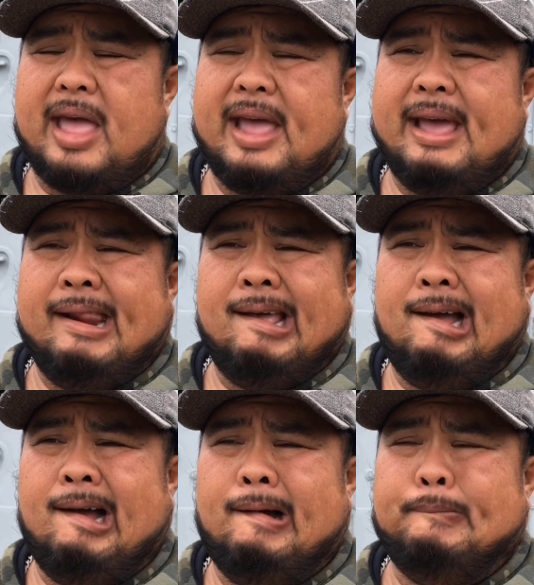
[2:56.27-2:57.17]
and
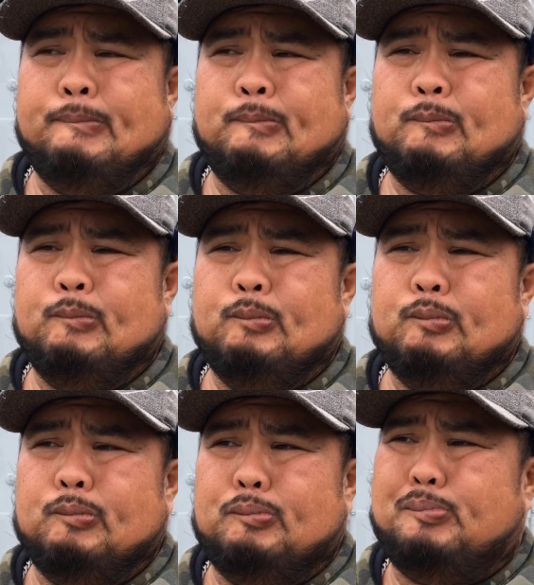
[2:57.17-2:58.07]

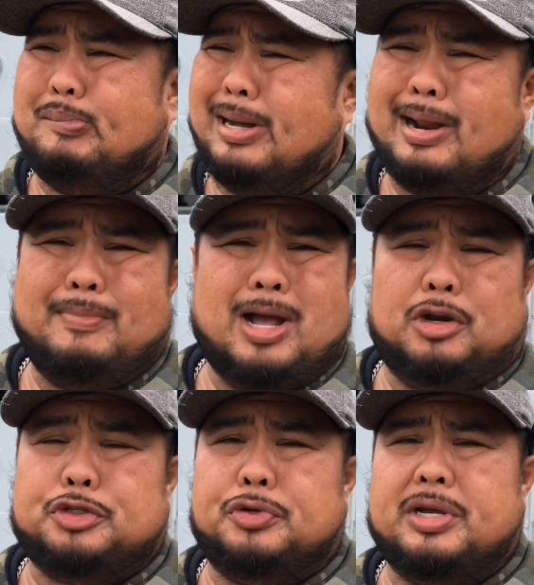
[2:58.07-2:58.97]
but I'm not
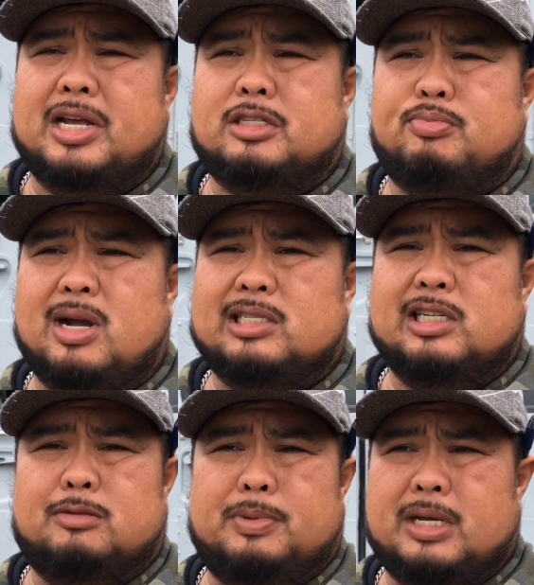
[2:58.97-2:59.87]
going to show you guys the
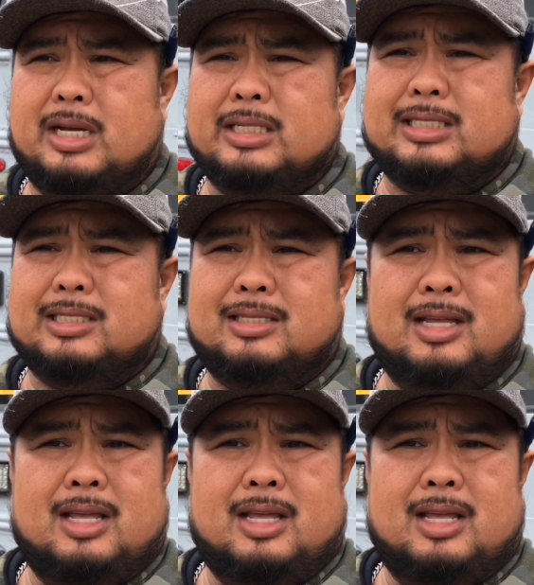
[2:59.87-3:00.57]
process because